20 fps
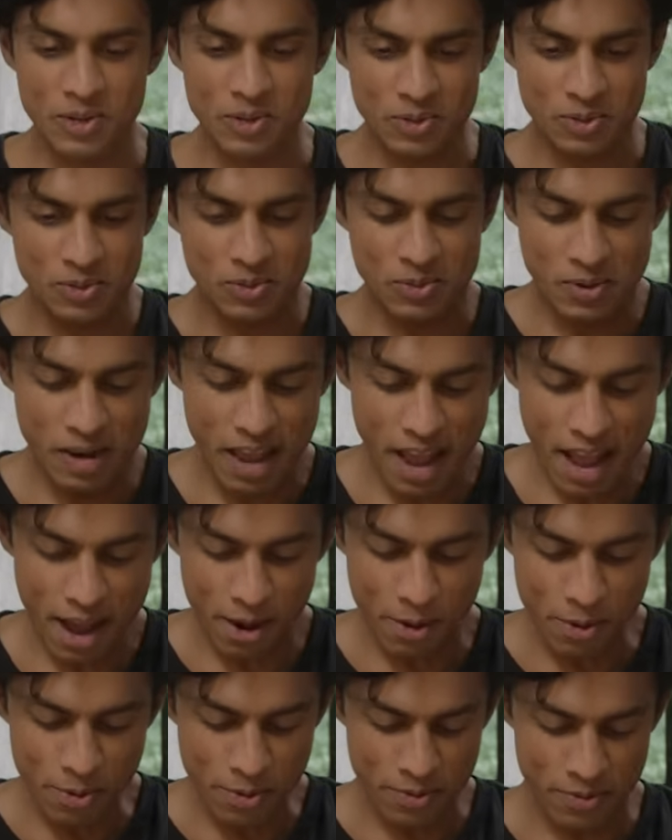So
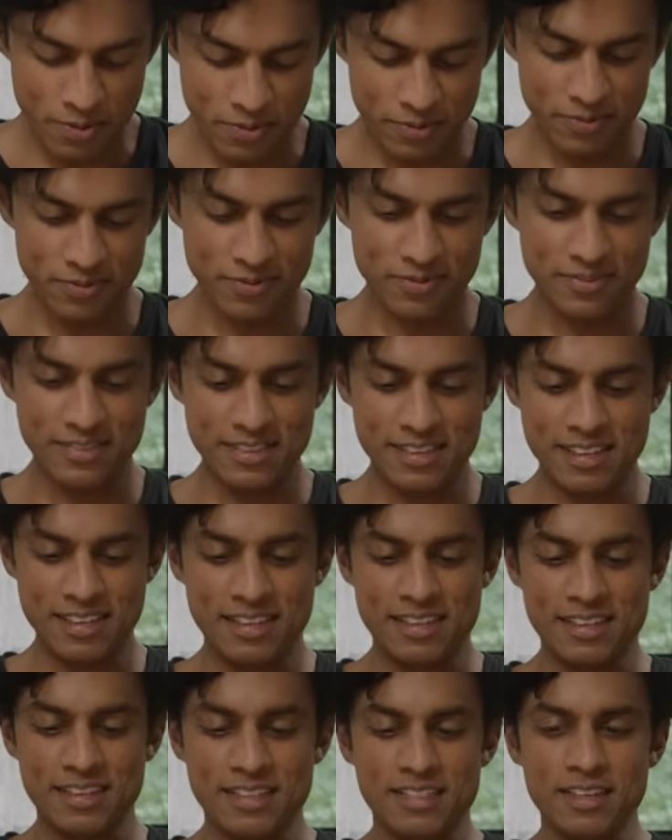now,
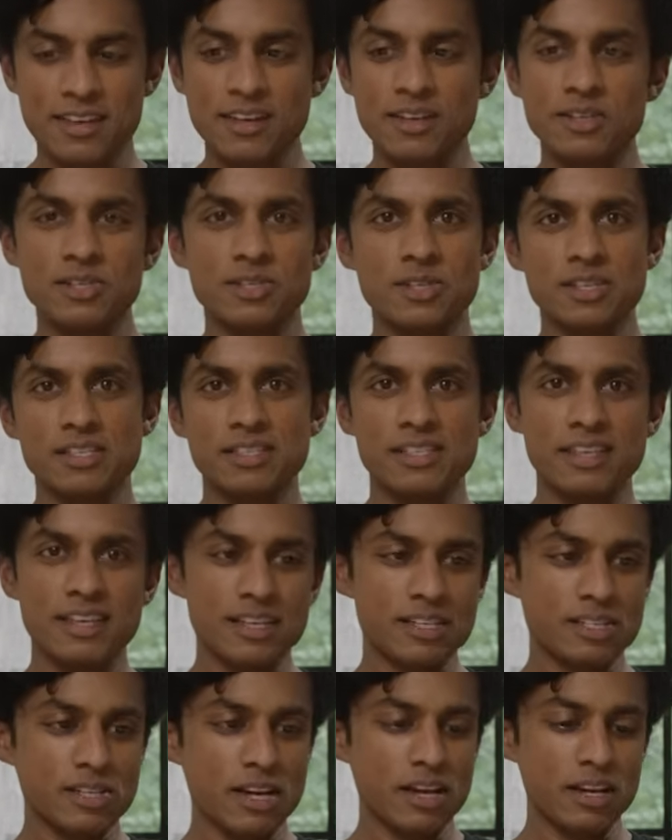this is the
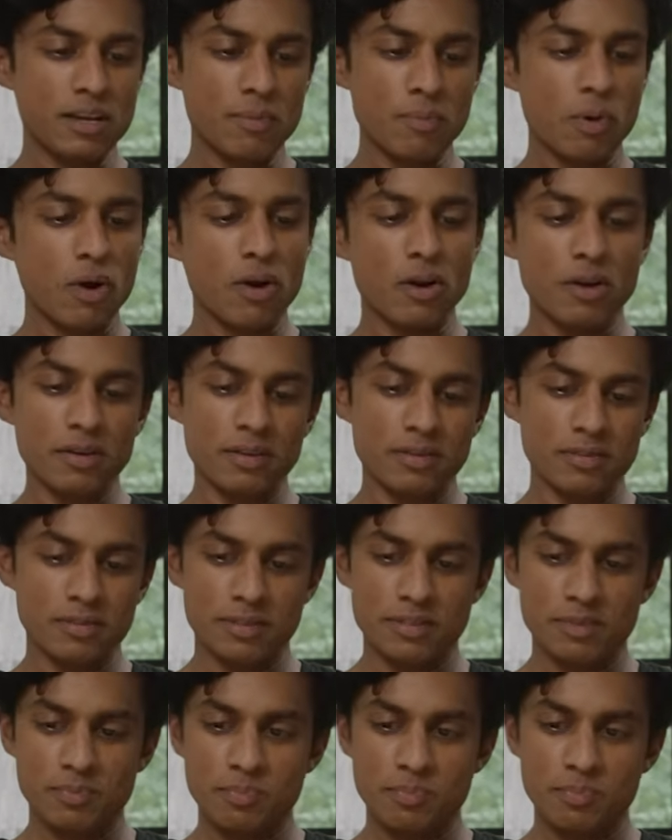exciting part, is